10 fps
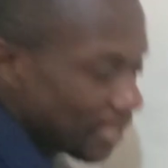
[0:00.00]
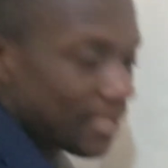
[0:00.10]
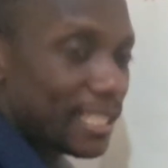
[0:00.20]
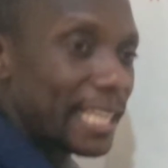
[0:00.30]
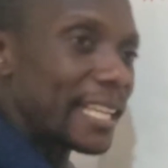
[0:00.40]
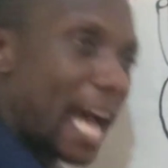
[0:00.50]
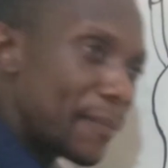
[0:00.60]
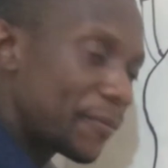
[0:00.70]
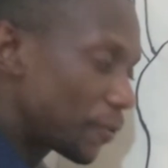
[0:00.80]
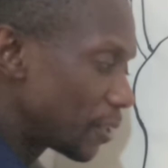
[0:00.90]
the
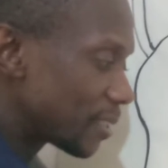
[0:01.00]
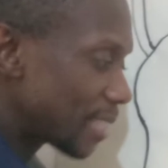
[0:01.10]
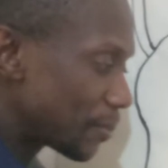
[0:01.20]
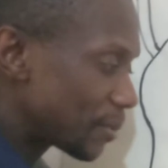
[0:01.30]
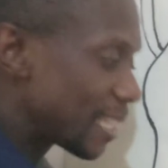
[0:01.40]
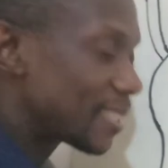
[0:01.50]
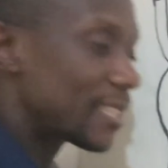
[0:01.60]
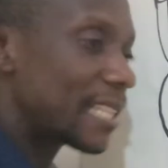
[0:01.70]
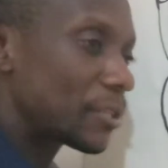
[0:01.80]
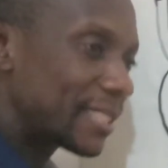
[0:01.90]
harmful substances
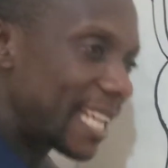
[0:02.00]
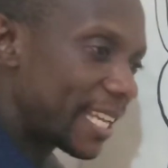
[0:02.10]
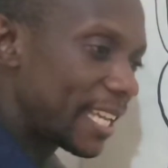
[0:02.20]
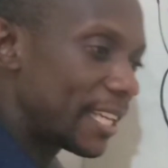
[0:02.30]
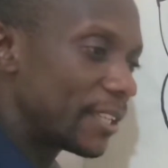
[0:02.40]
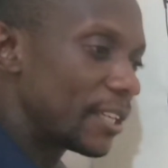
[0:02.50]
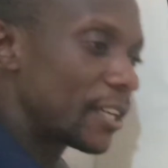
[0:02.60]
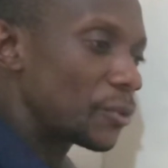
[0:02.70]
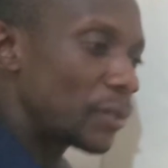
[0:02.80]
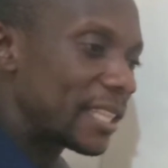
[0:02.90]
that we take in
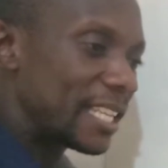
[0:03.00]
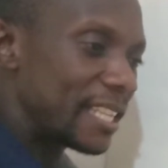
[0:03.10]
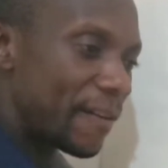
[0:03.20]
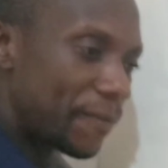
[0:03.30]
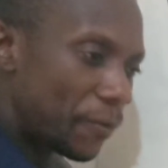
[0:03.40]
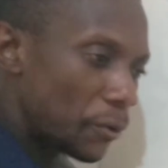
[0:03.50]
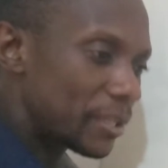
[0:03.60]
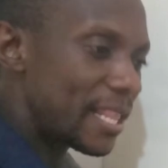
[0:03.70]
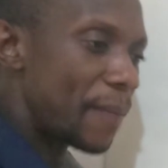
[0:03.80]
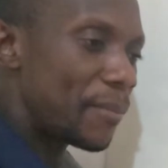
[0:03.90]
within the food,
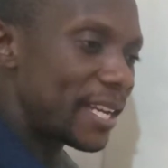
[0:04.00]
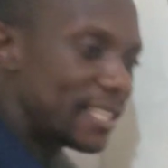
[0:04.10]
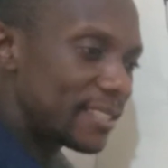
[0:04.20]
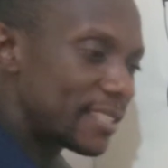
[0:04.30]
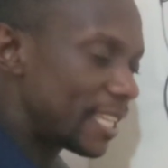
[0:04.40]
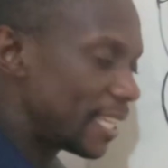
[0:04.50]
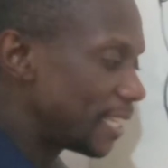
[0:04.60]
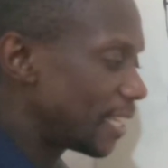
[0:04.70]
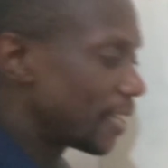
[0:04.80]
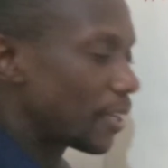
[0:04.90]
the medicine,
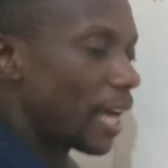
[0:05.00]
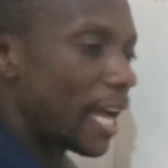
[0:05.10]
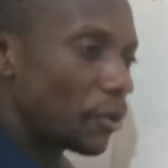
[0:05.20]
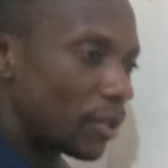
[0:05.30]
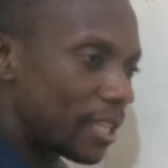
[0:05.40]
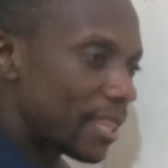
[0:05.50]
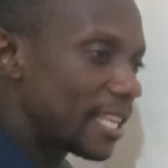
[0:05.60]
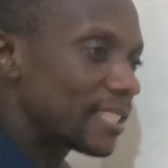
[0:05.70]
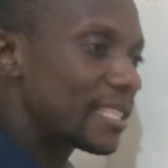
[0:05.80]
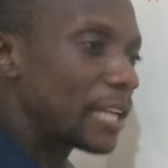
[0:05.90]
and all the
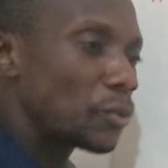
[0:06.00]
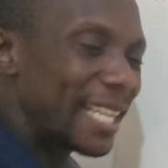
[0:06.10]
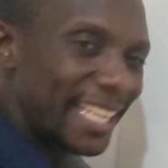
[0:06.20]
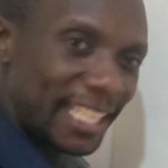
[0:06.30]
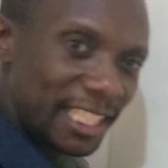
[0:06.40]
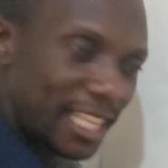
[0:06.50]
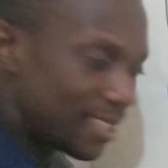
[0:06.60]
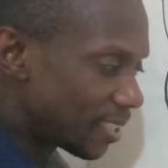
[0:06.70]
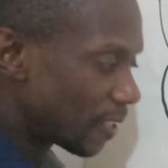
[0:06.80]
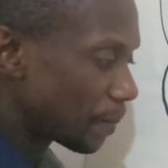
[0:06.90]
things that we
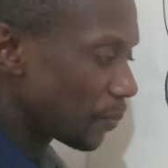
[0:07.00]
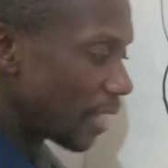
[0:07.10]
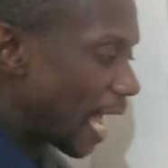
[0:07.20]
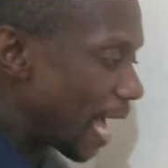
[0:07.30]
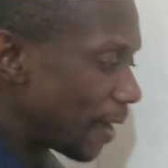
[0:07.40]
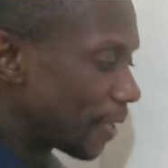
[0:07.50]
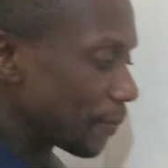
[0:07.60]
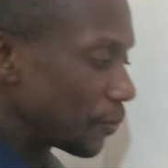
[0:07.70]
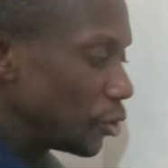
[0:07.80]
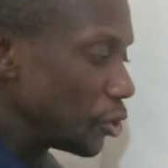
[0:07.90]
ingest are
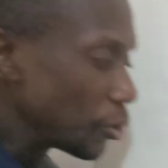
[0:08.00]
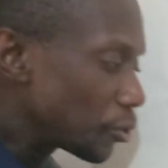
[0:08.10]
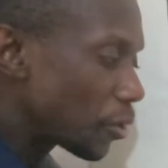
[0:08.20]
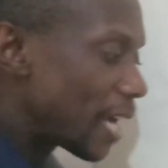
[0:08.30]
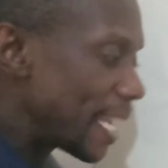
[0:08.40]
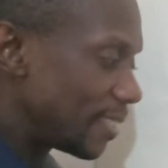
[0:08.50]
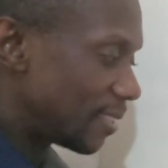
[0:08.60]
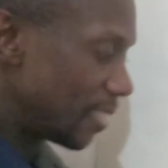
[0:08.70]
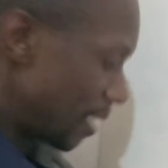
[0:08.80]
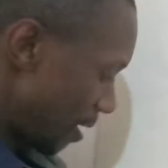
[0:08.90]
neutralized
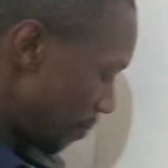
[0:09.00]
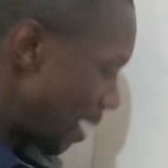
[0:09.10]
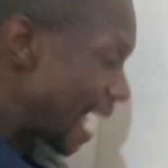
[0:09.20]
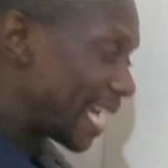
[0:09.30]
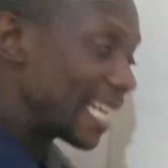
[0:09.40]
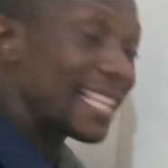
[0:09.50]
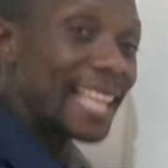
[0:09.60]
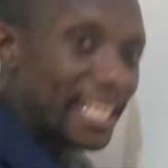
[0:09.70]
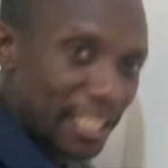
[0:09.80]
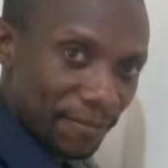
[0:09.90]
by the
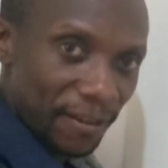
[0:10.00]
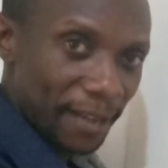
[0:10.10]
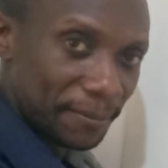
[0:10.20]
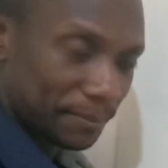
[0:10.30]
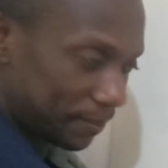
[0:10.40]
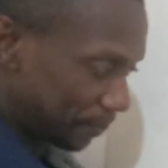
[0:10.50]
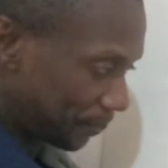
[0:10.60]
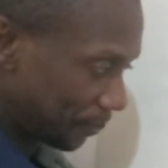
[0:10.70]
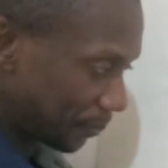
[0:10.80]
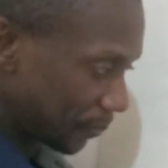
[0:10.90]
liver.
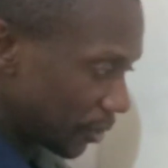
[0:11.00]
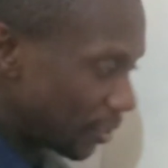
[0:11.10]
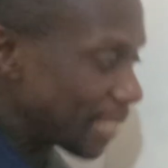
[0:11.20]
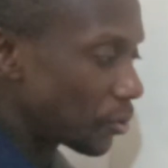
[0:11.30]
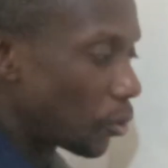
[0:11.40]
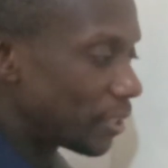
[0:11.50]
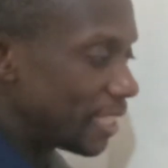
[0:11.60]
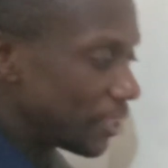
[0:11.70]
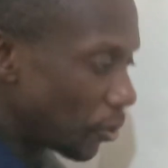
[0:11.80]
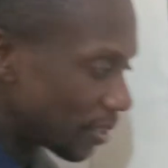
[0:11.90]
That's called
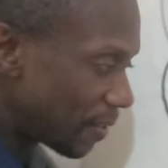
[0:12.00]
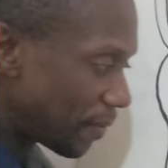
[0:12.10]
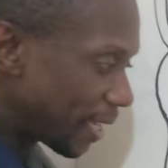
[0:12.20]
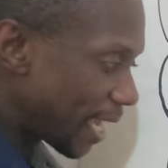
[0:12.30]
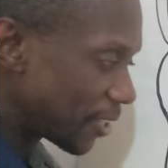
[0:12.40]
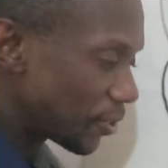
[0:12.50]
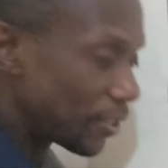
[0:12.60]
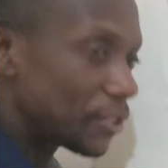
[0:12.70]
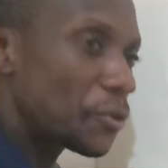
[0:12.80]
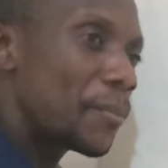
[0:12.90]

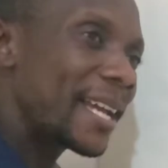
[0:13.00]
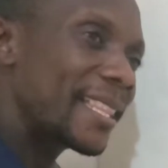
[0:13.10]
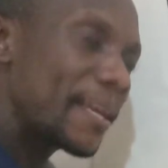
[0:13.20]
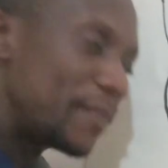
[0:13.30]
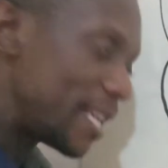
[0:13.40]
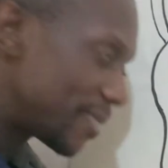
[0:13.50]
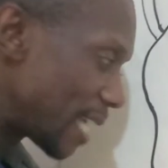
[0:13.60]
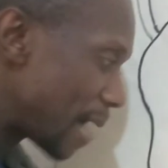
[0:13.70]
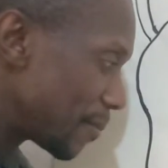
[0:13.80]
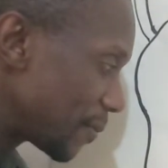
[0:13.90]
detoxification, to make them less
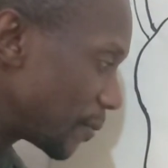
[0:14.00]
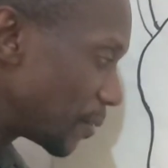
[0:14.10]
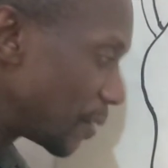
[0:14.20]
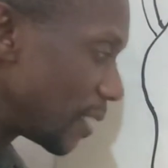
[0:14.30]
harmful.